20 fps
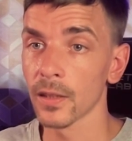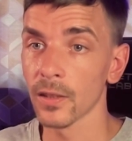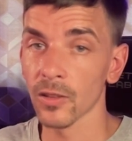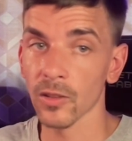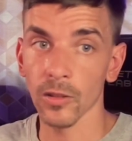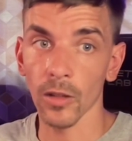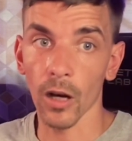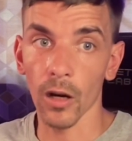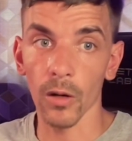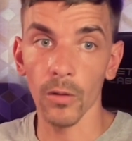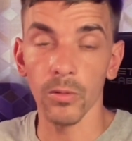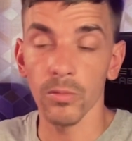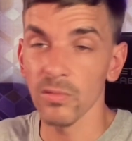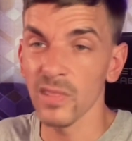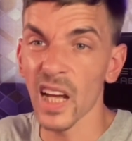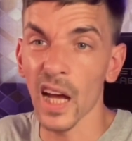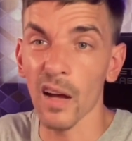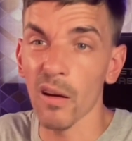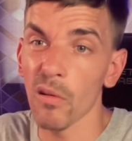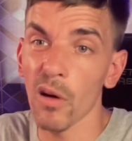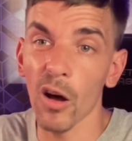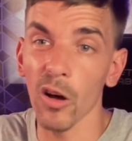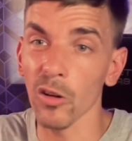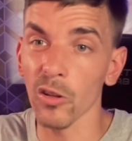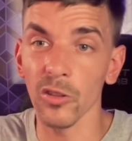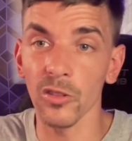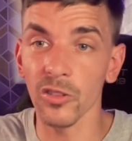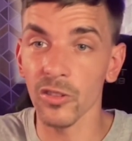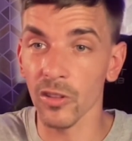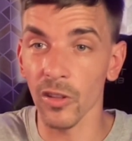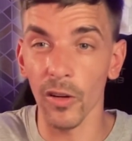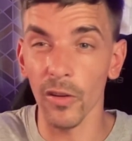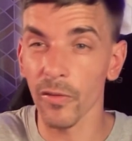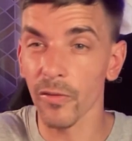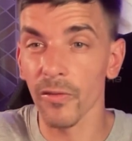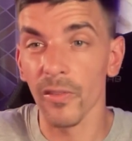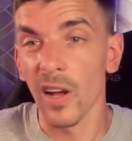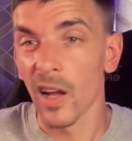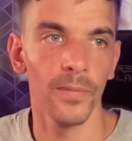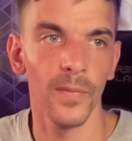So yeah, all good
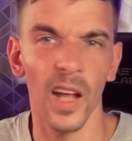stuff.